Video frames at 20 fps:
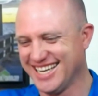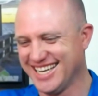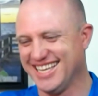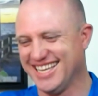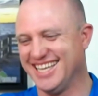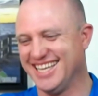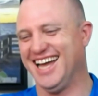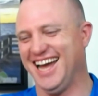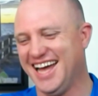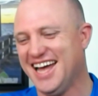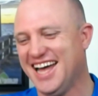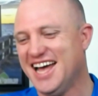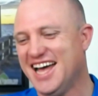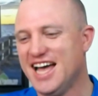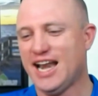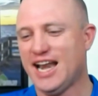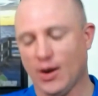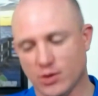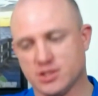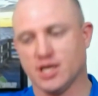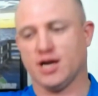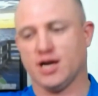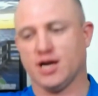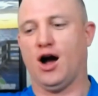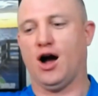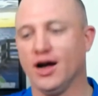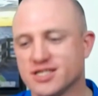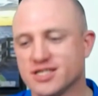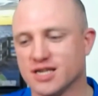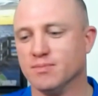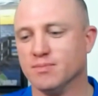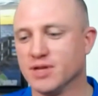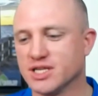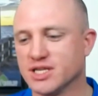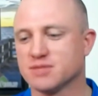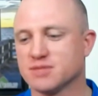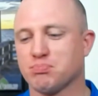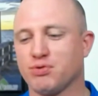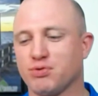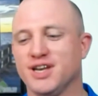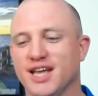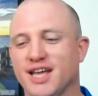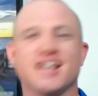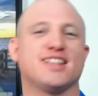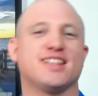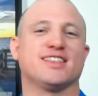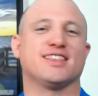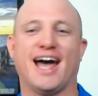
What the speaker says: I was like, awesome. Let's predict that.